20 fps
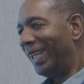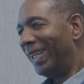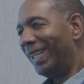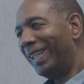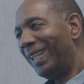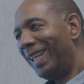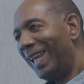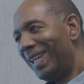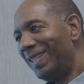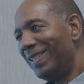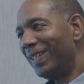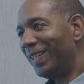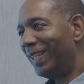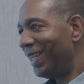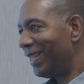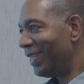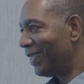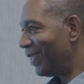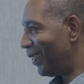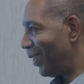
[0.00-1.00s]
that's
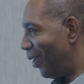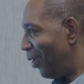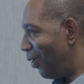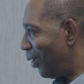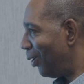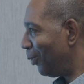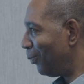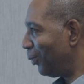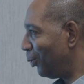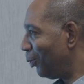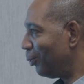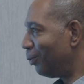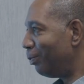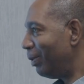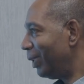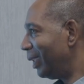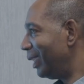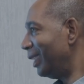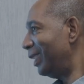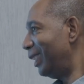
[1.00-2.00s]
against our rules
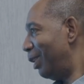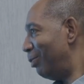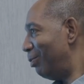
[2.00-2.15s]
because,